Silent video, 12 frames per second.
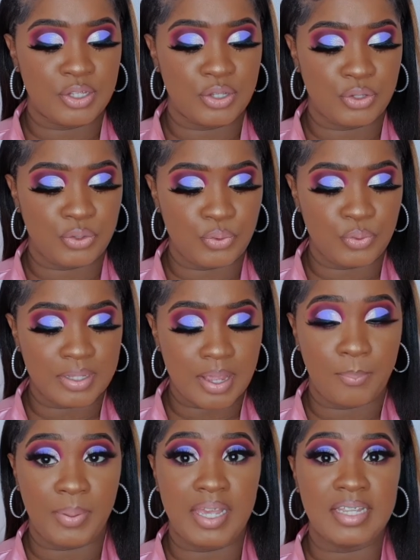use a
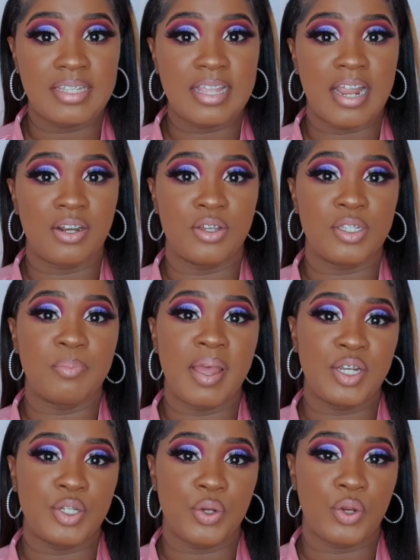base that does
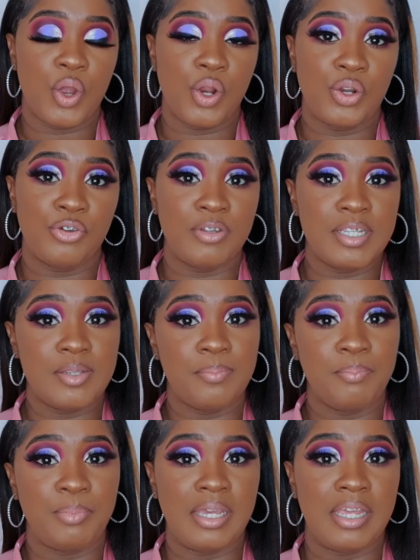match your color.
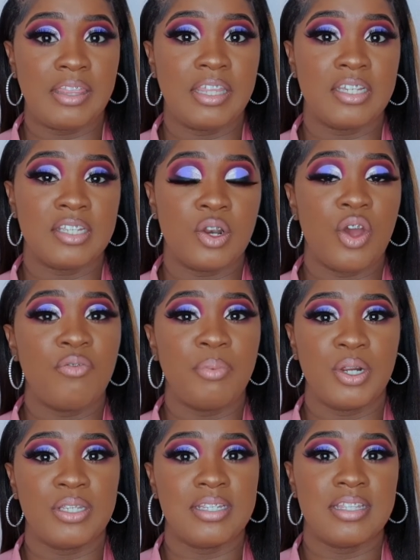Reason being, there's a lot of
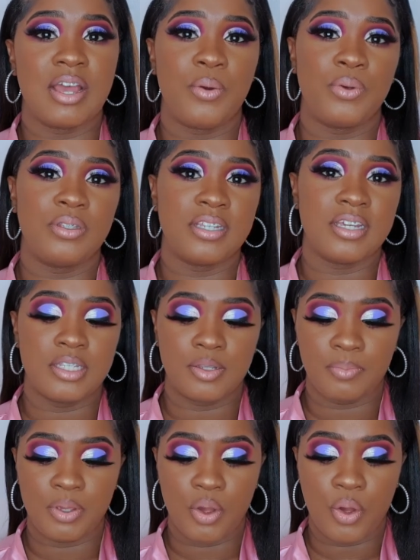persons that would say to
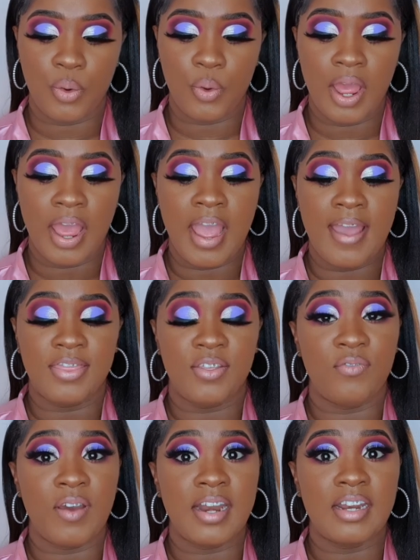me, oh, they
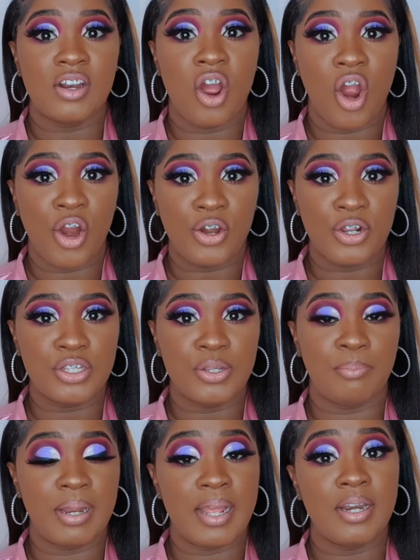find it harder
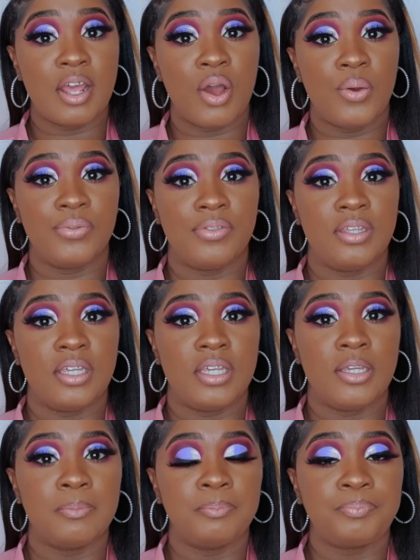to blend out
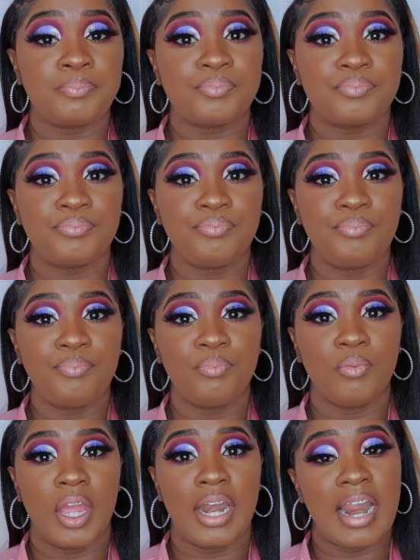the
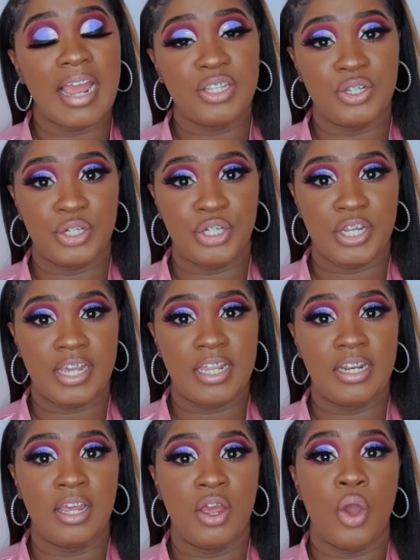lighter
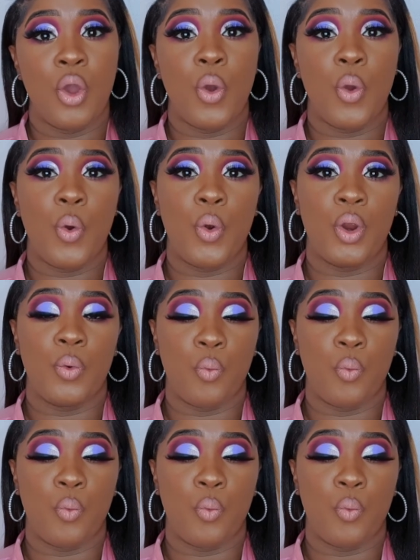shade or